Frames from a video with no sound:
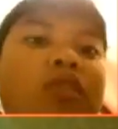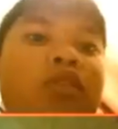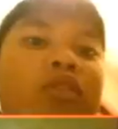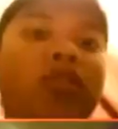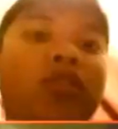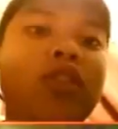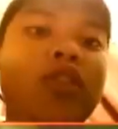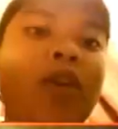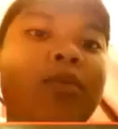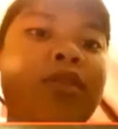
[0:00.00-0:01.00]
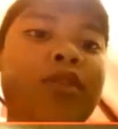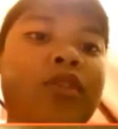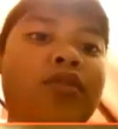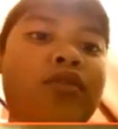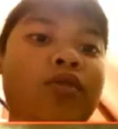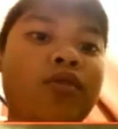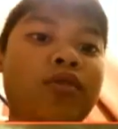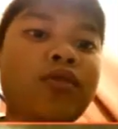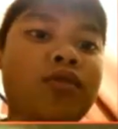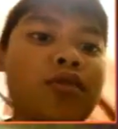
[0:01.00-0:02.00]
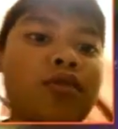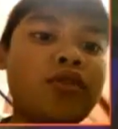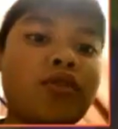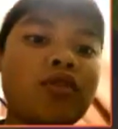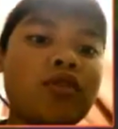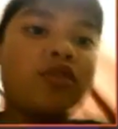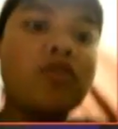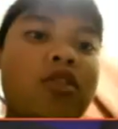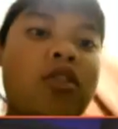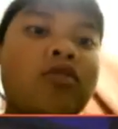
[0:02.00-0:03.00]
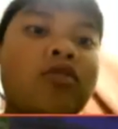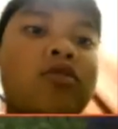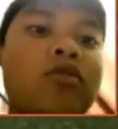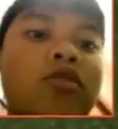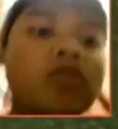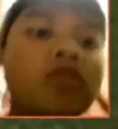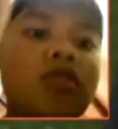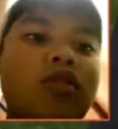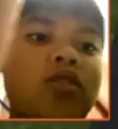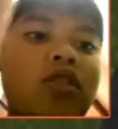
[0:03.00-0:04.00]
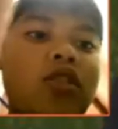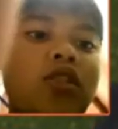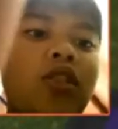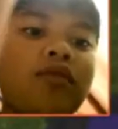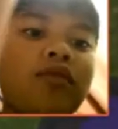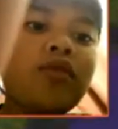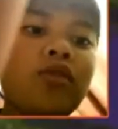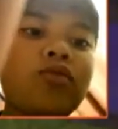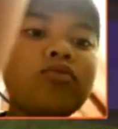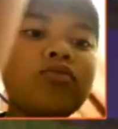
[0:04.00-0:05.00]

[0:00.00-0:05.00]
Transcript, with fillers: just tap on it and there now you have your own